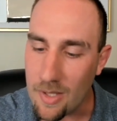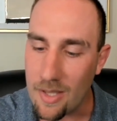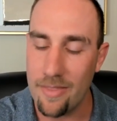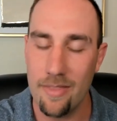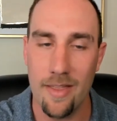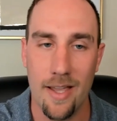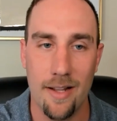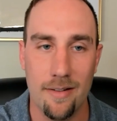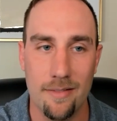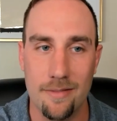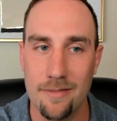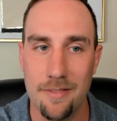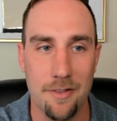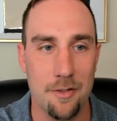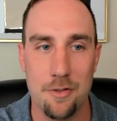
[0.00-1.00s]
that
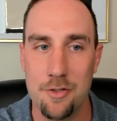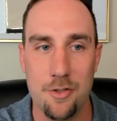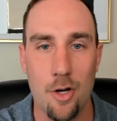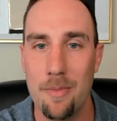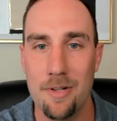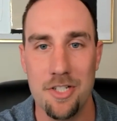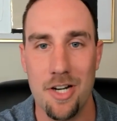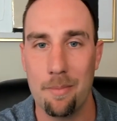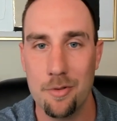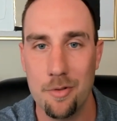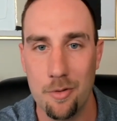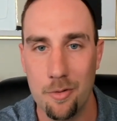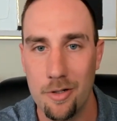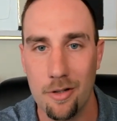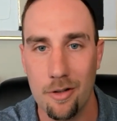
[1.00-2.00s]
there's so much
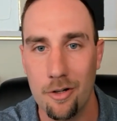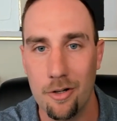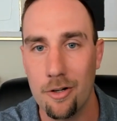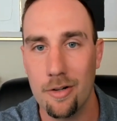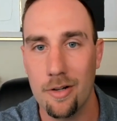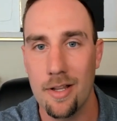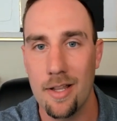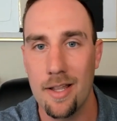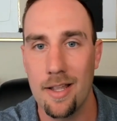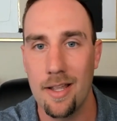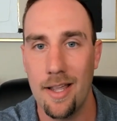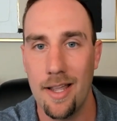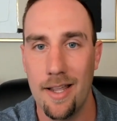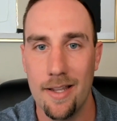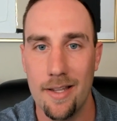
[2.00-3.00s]
opportunity to learn
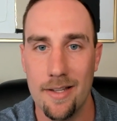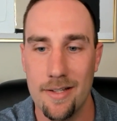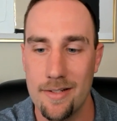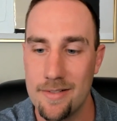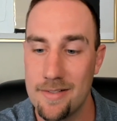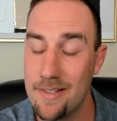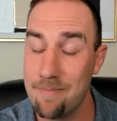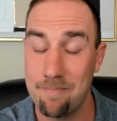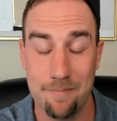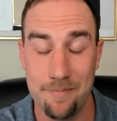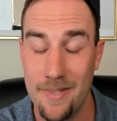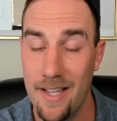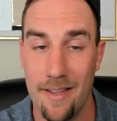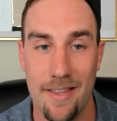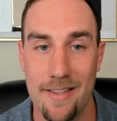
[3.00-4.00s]
and and
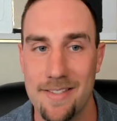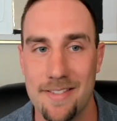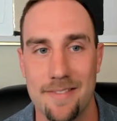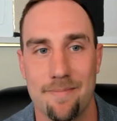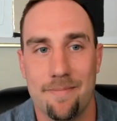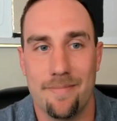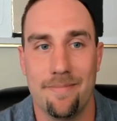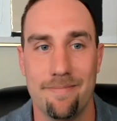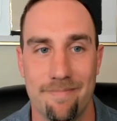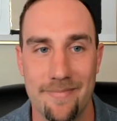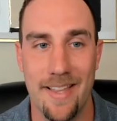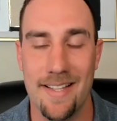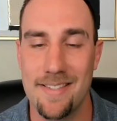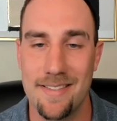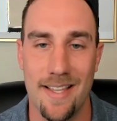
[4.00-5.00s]
yeah that's
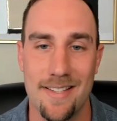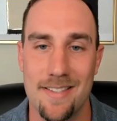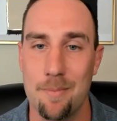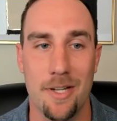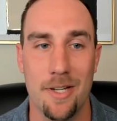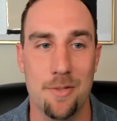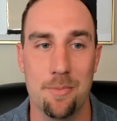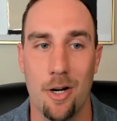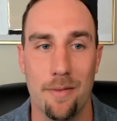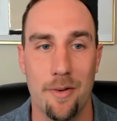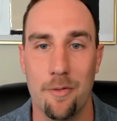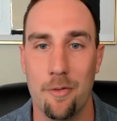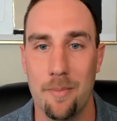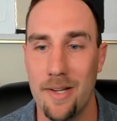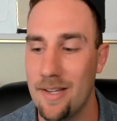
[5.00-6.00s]
that's that's the biggest part of it
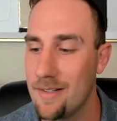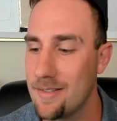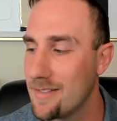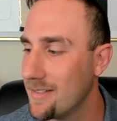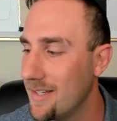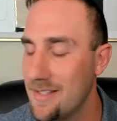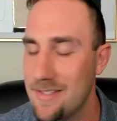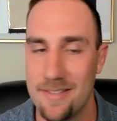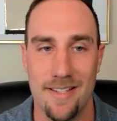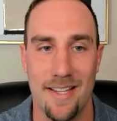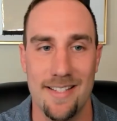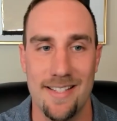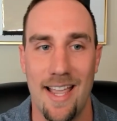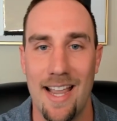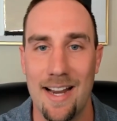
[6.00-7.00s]
for me it's it's
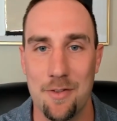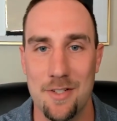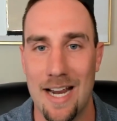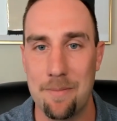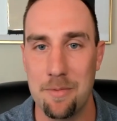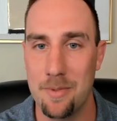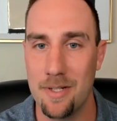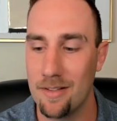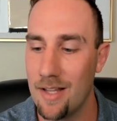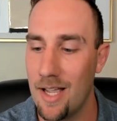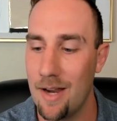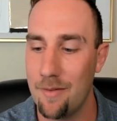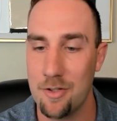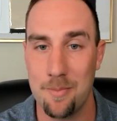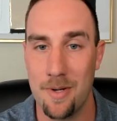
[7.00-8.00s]
it's a heck of a time to be
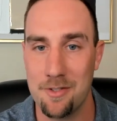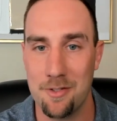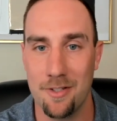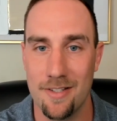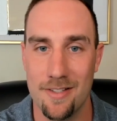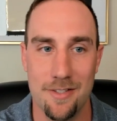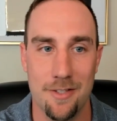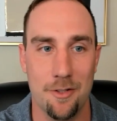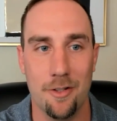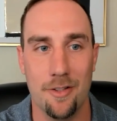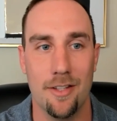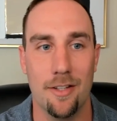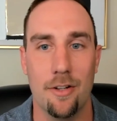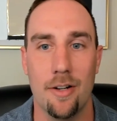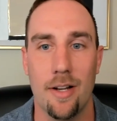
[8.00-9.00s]
alive especially considering the
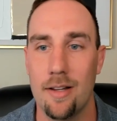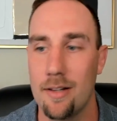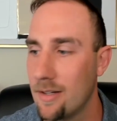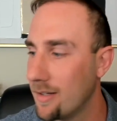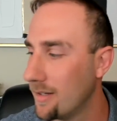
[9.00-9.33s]
internet